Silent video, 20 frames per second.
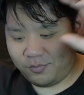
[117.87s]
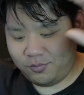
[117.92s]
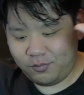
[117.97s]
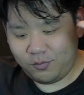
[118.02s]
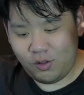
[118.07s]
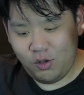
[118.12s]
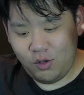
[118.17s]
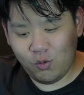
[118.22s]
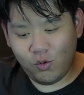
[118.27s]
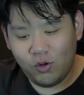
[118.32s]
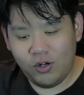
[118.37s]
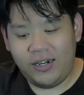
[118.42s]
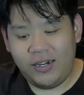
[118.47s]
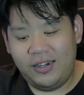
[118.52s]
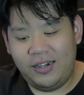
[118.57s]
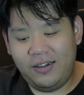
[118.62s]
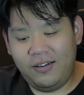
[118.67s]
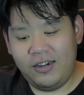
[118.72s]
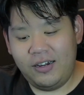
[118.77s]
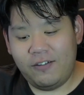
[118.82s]
would
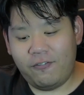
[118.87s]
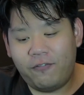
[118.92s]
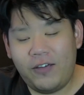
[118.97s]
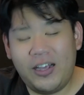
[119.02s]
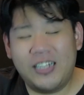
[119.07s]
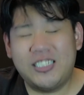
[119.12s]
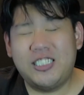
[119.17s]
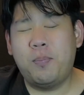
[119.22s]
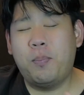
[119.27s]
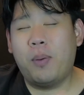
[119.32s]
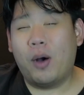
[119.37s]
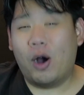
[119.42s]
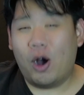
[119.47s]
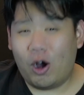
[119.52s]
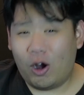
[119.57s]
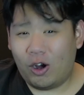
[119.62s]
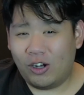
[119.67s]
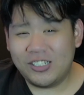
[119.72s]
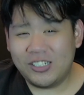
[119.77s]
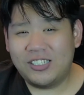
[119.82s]
the Feds
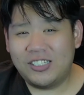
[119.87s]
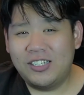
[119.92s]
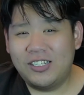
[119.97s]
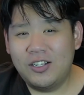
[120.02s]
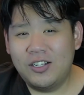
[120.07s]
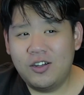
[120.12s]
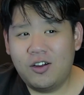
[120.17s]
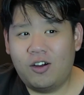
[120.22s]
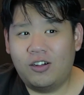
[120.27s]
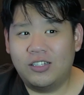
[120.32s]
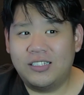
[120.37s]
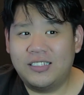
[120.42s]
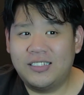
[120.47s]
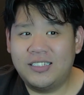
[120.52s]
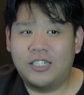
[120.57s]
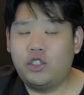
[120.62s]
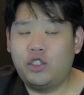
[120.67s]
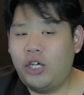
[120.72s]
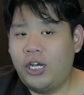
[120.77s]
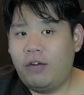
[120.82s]
pause on
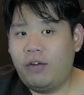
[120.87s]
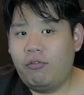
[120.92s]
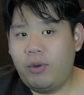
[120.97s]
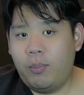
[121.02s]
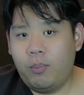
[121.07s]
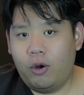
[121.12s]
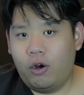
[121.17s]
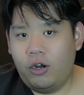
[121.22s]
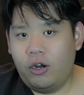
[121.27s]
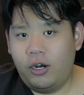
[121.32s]
such a report?